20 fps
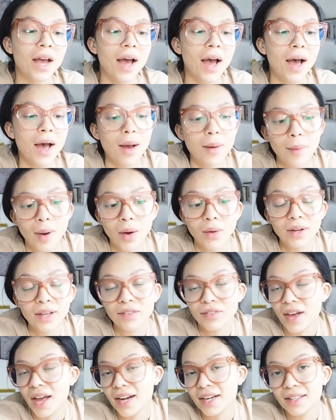Um, I'll
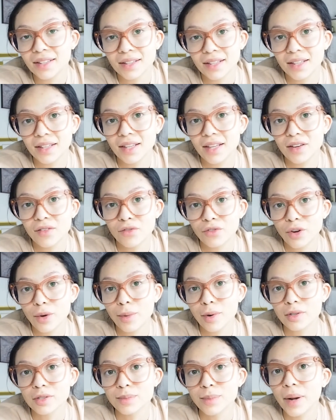leave anything in the info
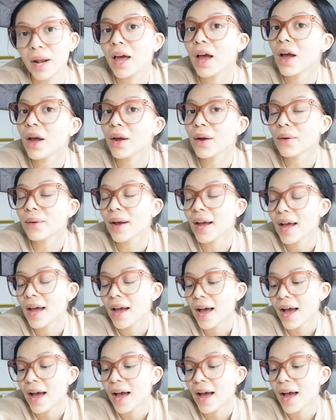box below